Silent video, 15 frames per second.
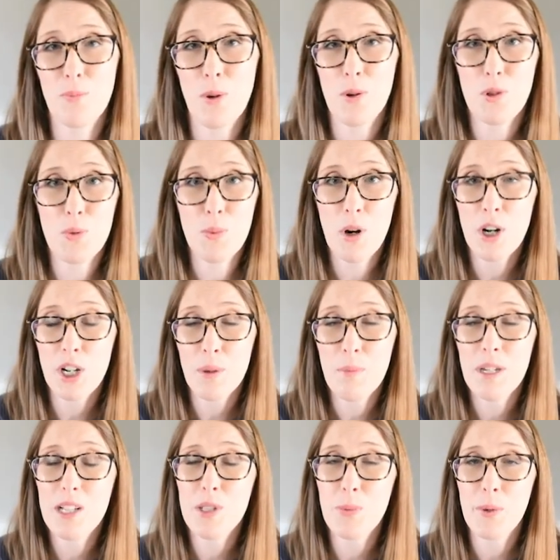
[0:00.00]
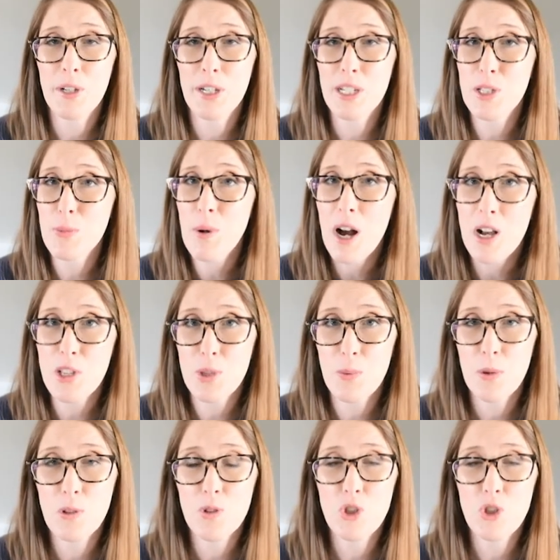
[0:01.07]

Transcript: postpartum experience possible,